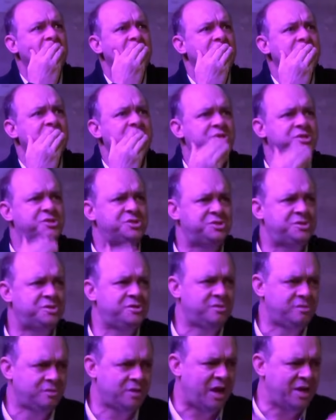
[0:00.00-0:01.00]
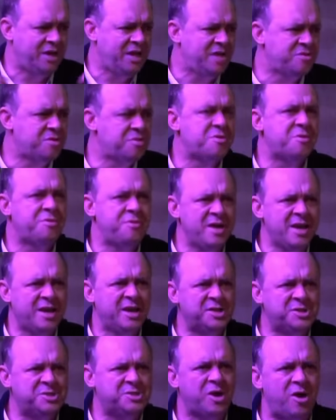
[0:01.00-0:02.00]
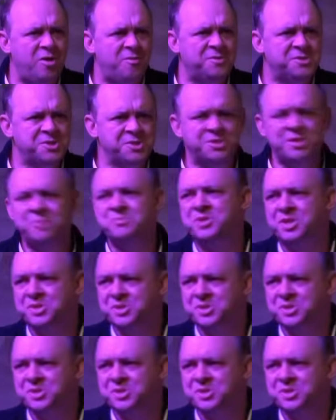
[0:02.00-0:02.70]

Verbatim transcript: is this idea that the thing in itself is in some